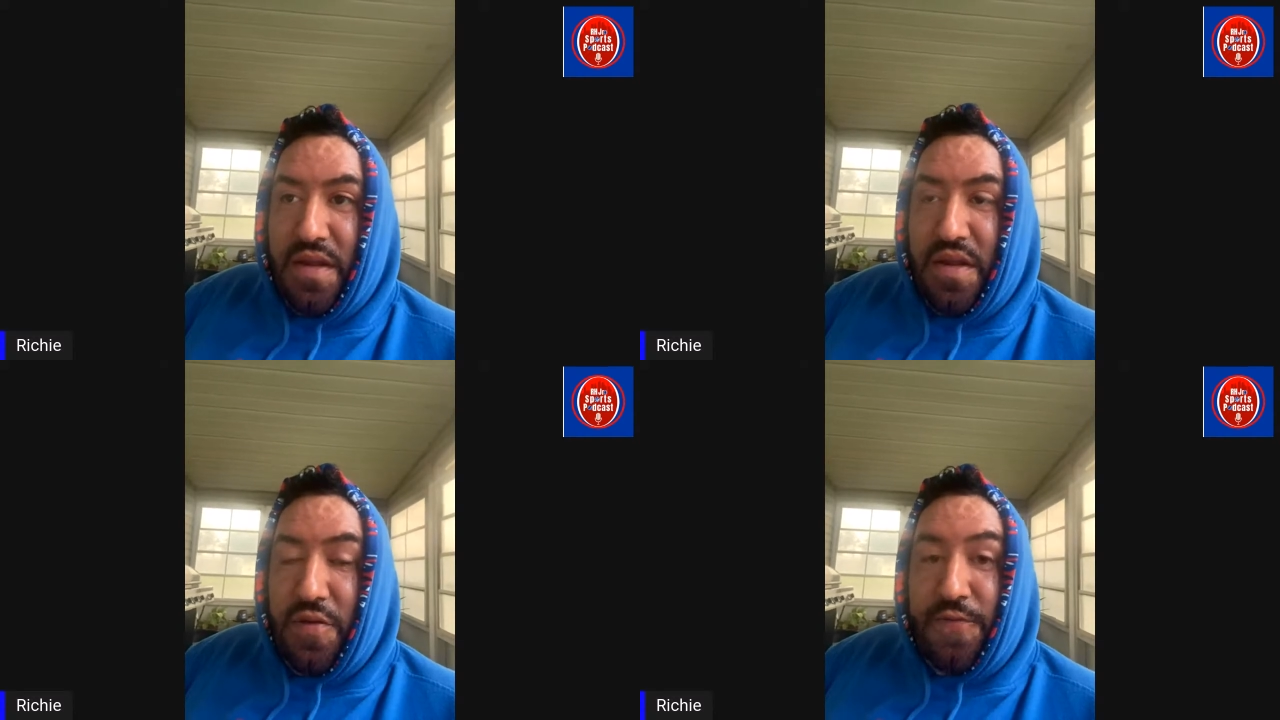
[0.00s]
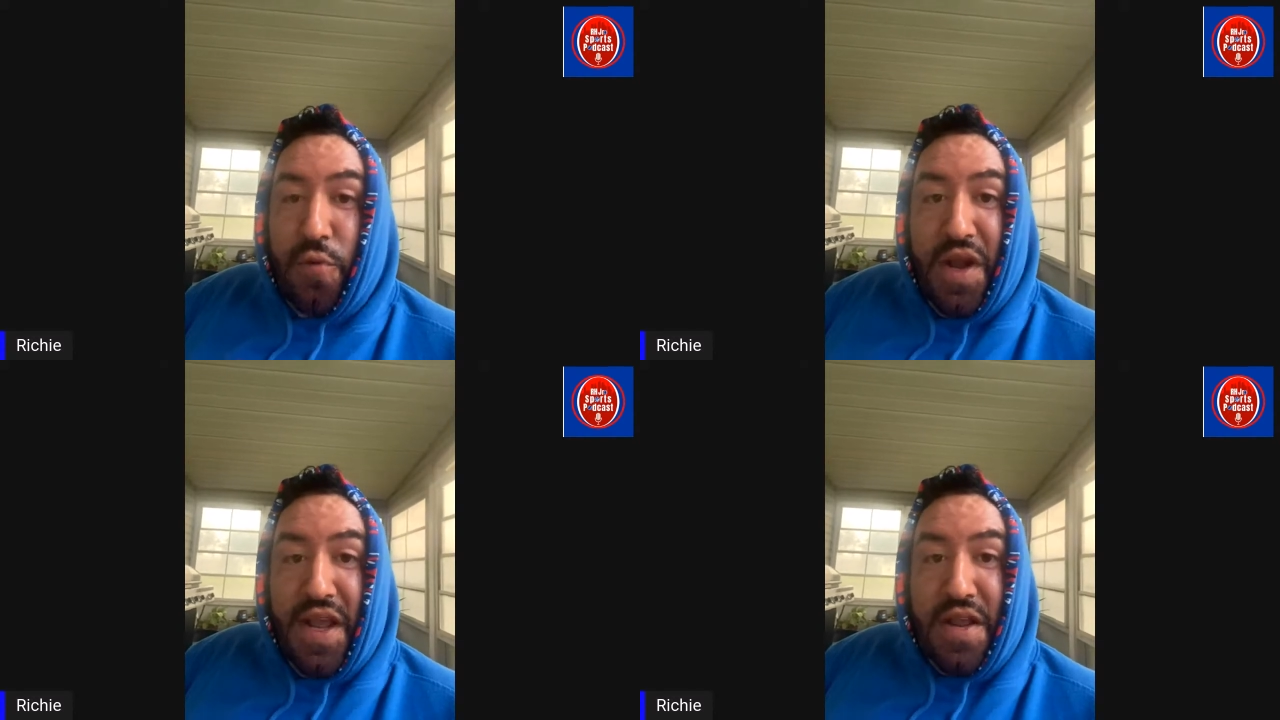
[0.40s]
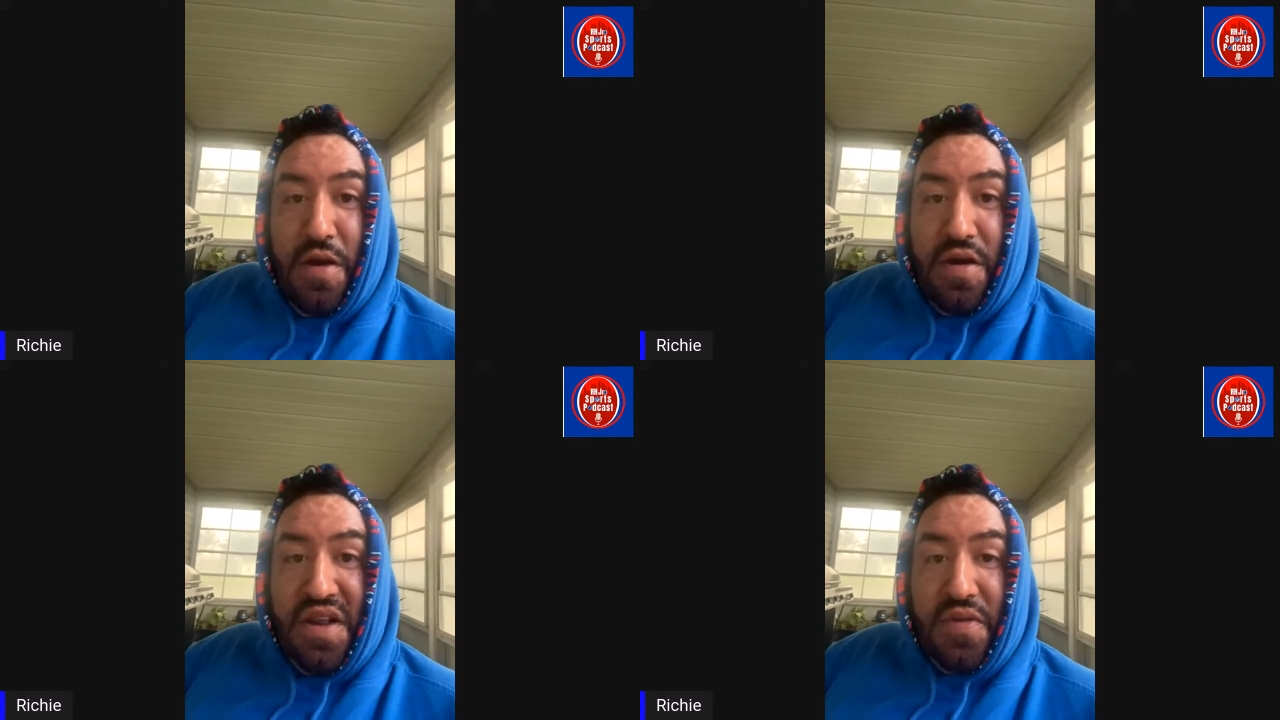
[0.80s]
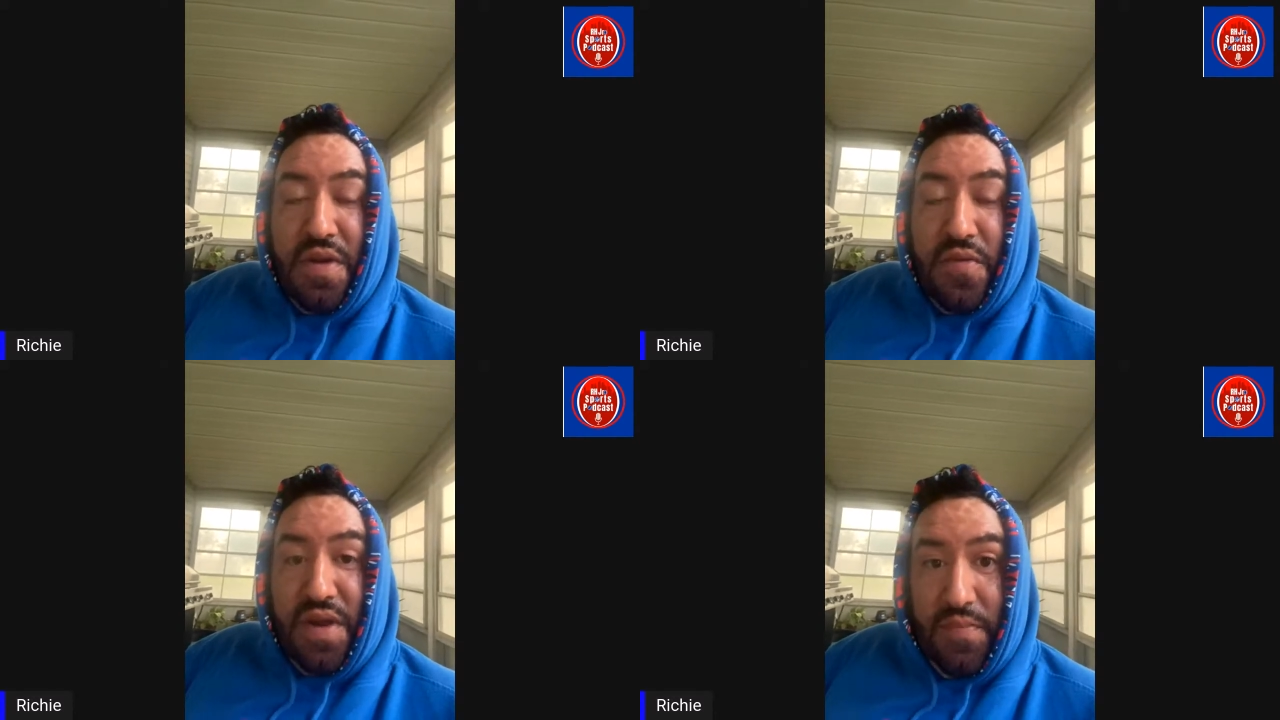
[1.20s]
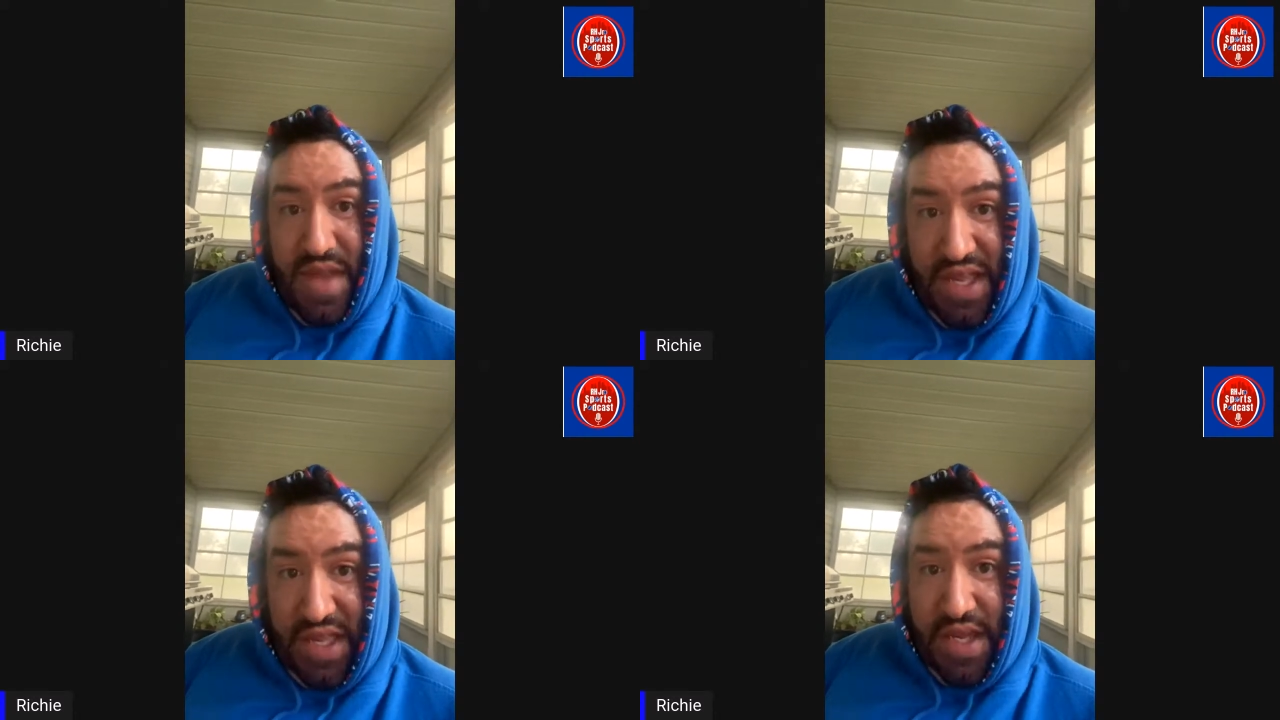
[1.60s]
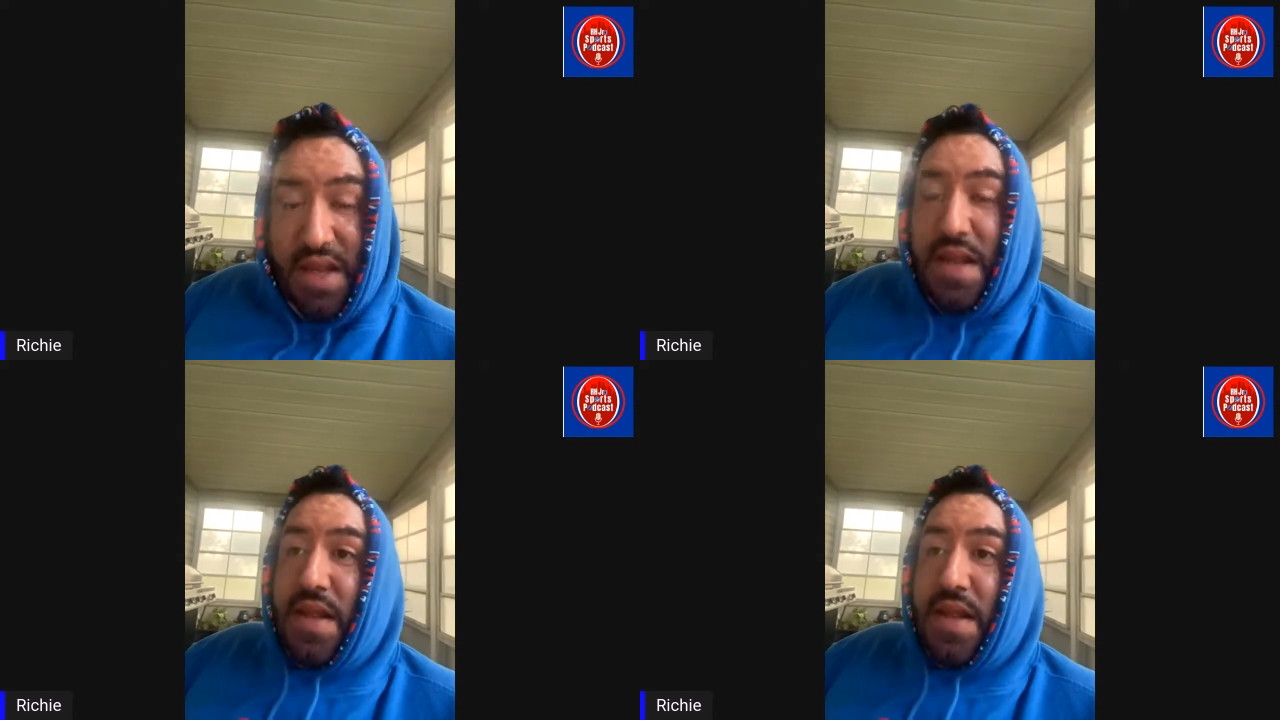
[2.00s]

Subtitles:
to 48 yards. It was missed.